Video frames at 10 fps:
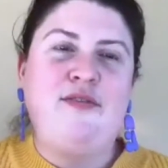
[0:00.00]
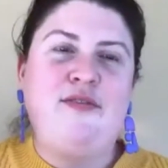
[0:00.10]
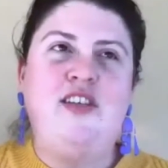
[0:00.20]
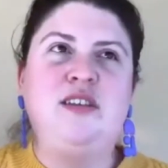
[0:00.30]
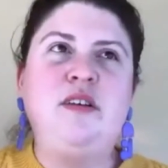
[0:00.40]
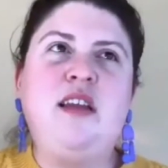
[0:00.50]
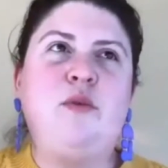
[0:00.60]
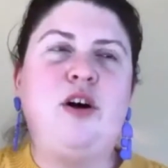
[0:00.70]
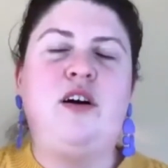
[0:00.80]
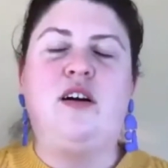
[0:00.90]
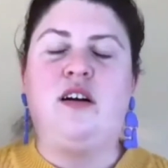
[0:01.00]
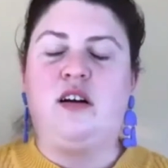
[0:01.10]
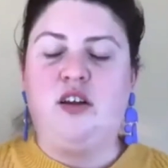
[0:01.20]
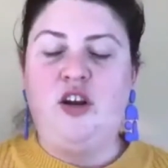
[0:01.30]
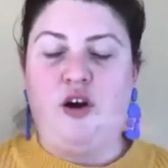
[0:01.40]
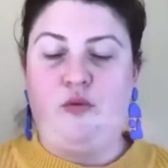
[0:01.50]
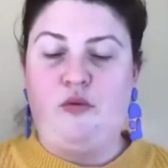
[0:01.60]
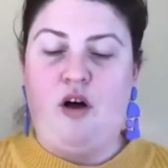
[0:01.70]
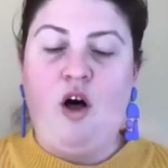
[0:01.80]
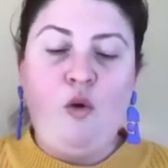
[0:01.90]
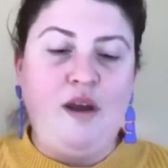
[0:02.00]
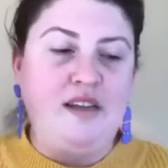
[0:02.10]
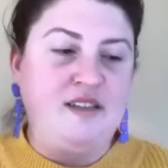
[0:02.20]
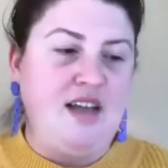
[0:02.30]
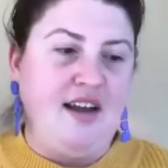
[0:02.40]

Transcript: And so it's something that we're, always